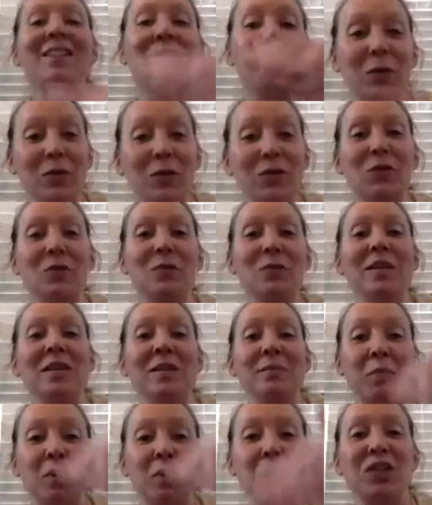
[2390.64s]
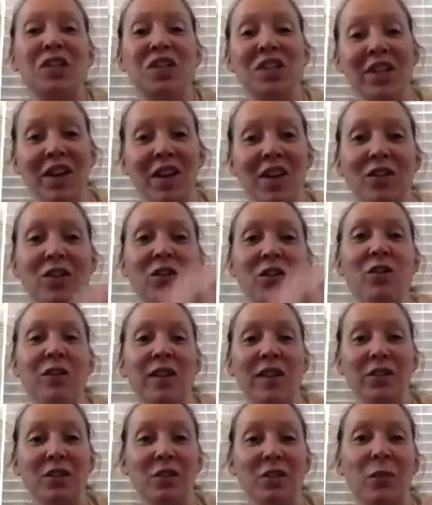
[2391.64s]
opposed to me pushing on you,
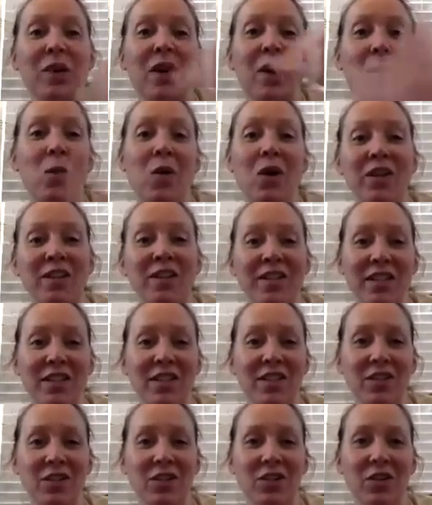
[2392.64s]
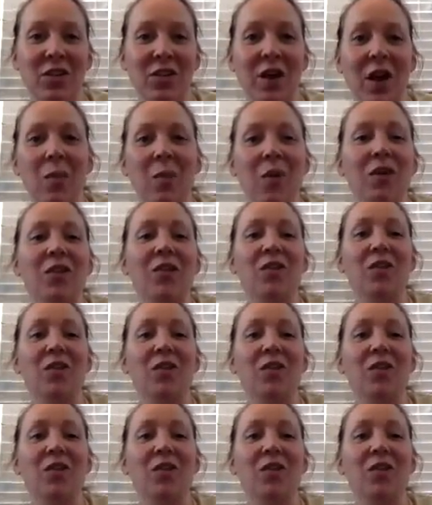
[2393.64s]
here's what I want to teach you. I want to know,